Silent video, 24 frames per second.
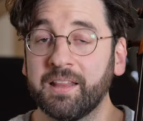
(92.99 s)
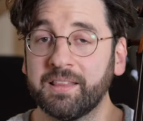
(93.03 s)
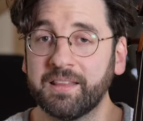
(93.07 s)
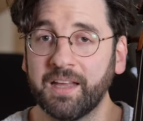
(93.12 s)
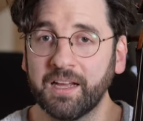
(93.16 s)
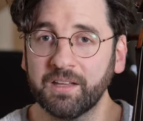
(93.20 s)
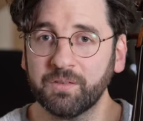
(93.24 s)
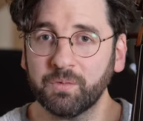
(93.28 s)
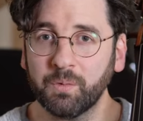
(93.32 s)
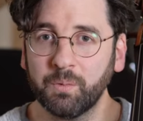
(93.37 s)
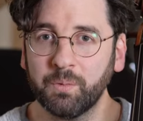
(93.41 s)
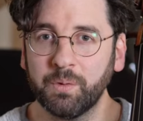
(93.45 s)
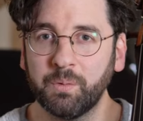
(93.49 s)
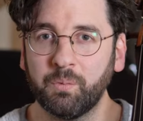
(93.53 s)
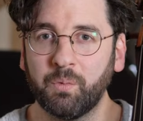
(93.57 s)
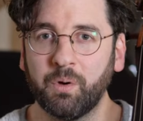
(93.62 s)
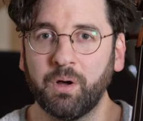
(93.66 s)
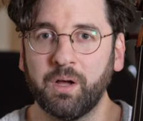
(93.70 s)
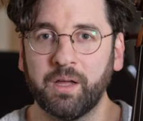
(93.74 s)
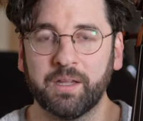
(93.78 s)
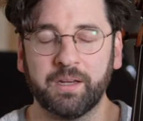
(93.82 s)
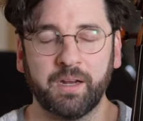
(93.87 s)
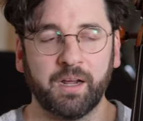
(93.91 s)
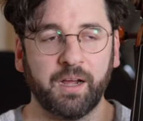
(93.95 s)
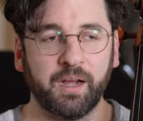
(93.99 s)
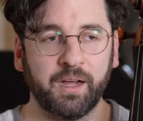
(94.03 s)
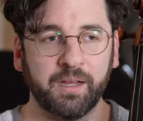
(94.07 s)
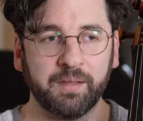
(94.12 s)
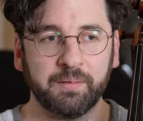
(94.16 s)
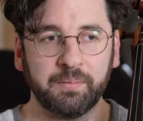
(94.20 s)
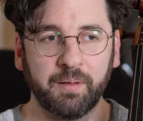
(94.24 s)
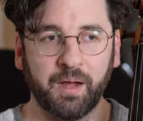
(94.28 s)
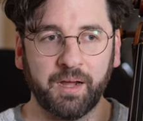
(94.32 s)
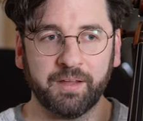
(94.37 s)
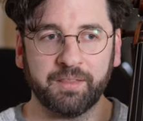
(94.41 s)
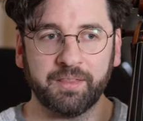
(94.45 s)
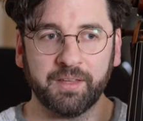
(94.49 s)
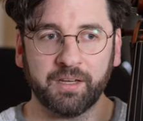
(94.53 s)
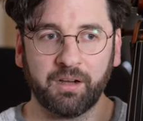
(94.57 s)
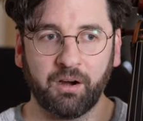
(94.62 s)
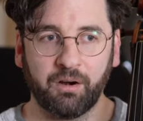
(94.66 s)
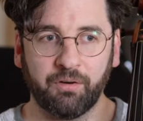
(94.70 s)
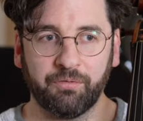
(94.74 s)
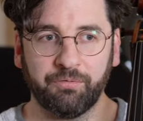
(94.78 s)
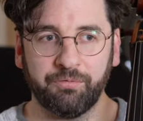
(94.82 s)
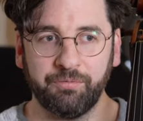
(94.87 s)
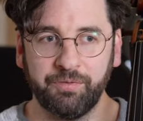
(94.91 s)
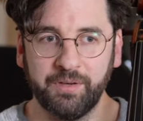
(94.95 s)
That's what we want. I, I think
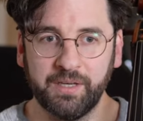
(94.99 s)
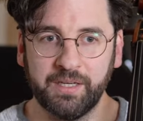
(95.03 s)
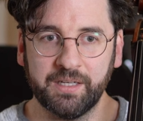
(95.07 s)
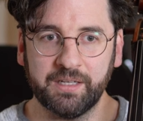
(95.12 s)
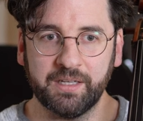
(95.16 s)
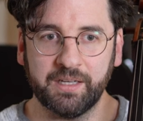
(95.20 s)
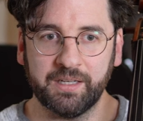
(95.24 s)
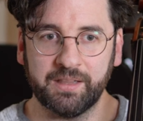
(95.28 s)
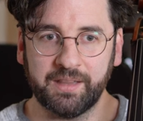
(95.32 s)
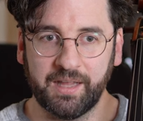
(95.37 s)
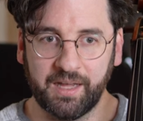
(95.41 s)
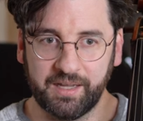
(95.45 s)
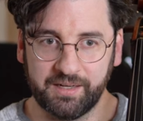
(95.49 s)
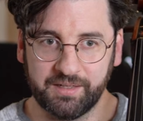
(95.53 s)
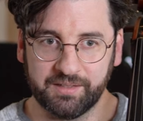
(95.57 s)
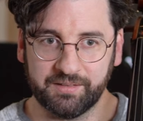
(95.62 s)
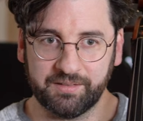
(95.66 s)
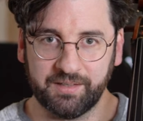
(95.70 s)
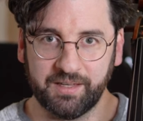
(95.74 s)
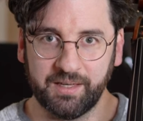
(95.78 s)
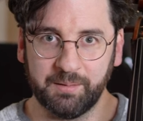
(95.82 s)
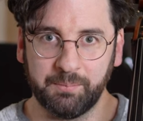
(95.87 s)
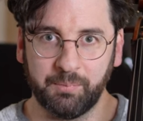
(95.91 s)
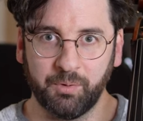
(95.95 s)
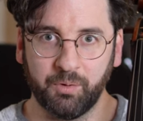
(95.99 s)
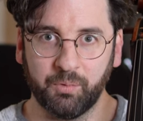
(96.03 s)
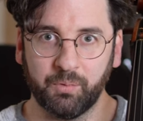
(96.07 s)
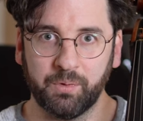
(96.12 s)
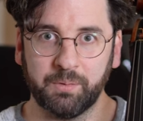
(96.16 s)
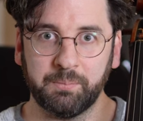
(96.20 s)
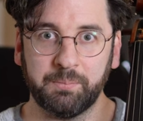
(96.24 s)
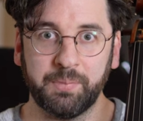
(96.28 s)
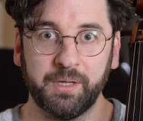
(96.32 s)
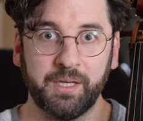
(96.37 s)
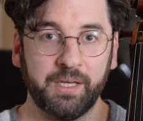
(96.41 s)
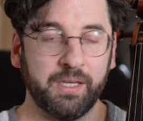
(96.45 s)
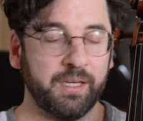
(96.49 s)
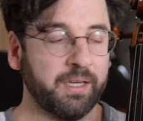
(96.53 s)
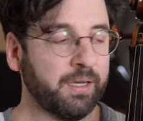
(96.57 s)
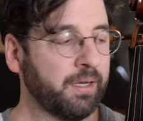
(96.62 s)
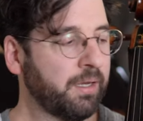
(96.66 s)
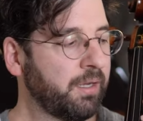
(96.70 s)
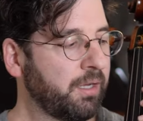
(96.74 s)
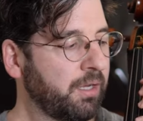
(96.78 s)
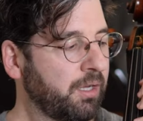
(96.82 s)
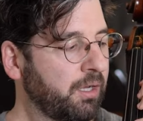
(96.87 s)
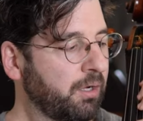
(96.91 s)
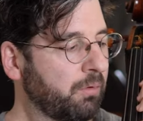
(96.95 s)
our feet in that example would be
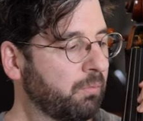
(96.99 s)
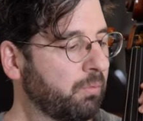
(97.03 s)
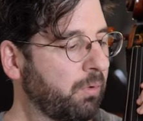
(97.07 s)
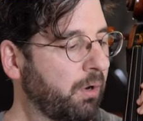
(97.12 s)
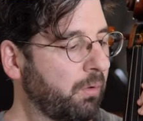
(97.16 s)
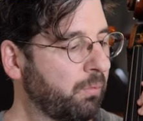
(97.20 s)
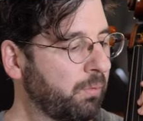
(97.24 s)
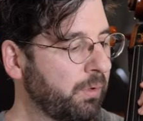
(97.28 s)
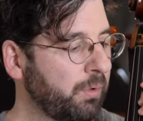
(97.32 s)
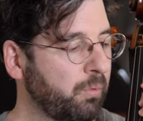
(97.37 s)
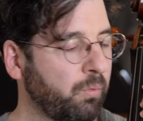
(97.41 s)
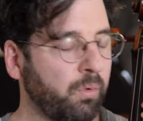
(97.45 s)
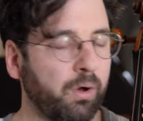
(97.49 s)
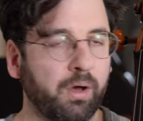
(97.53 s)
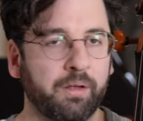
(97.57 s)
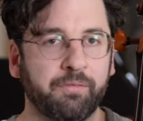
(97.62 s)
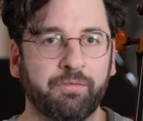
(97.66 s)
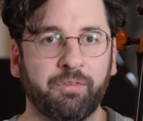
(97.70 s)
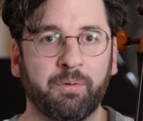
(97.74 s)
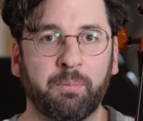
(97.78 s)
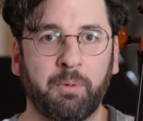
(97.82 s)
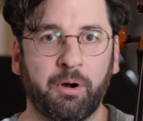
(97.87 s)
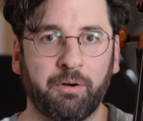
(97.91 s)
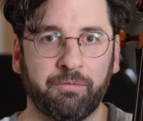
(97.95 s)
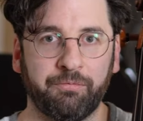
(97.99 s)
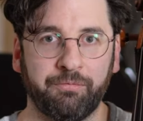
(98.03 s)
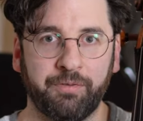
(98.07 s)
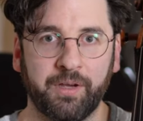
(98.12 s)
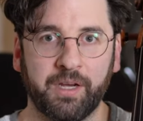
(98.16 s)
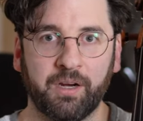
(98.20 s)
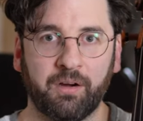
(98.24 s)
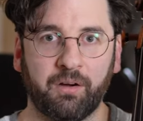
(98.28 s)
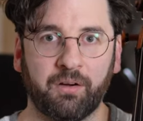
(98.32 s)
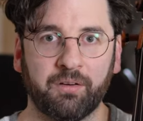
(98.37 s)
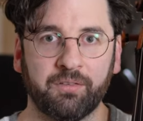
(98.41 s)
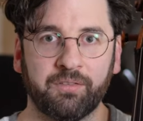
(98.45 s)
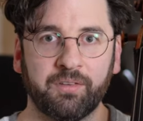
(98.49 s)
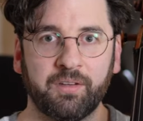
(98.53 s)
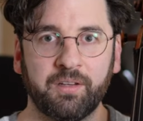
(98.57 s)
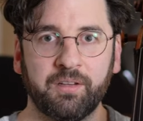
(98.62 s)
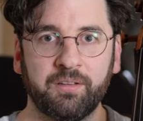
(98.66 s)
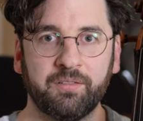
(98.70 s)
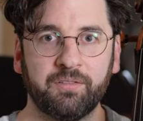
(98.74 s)
what we want from our fingers.